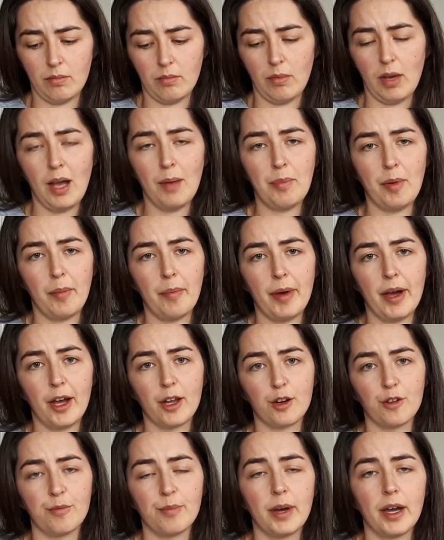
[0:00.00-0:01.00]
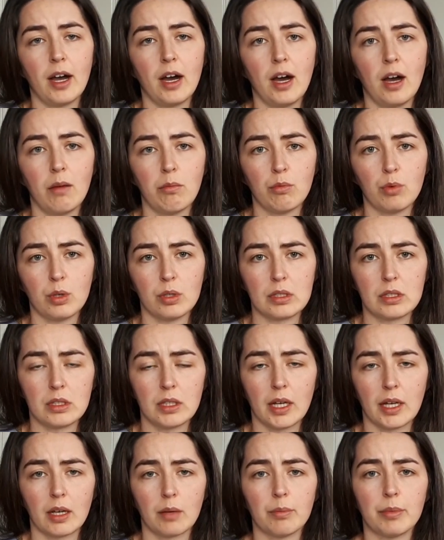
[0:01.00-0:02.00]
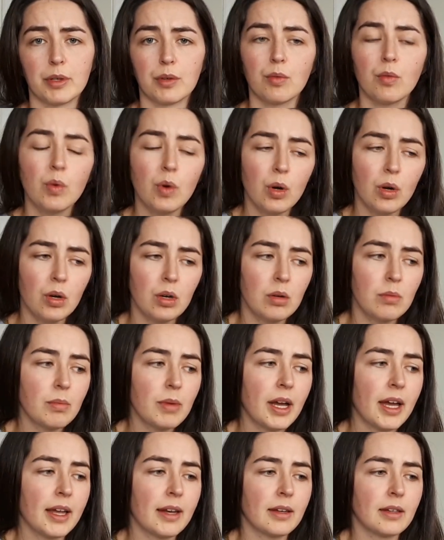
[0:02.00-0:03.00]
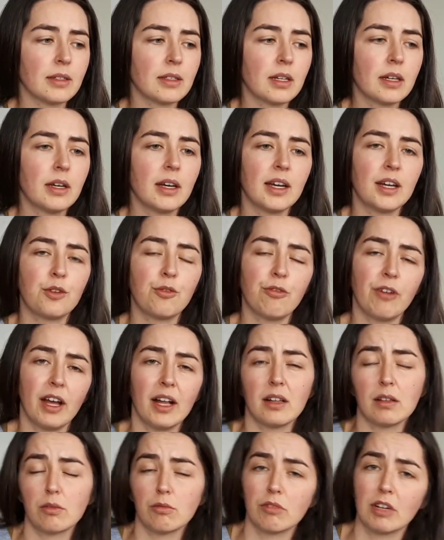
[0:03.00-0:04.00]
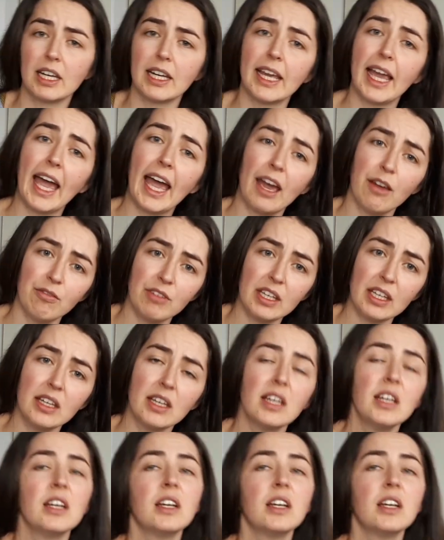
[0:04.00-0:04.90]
upper part of my arm was like a bit warm and it felt really heavy,